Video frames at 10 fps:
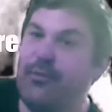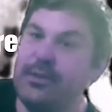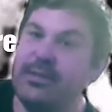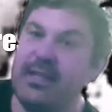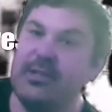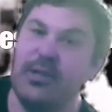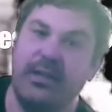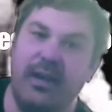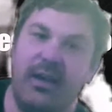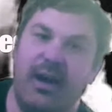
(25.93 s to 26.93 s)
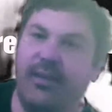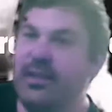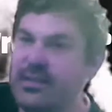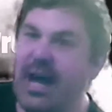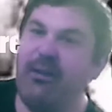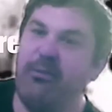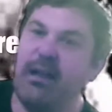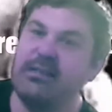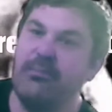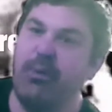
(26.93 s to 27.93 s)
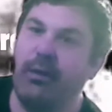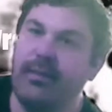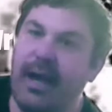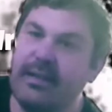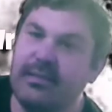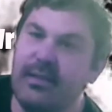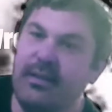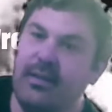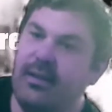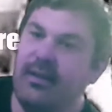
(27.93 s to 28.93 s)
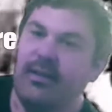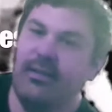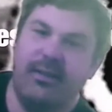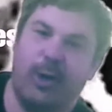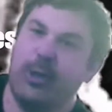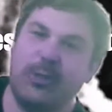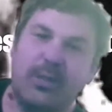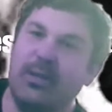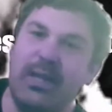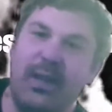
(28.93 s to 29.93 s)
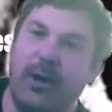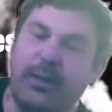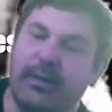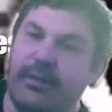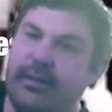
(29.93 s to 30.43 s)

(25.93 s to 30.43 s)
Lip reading: edition of the Zahra Wrestling Podcast on a Sunday night.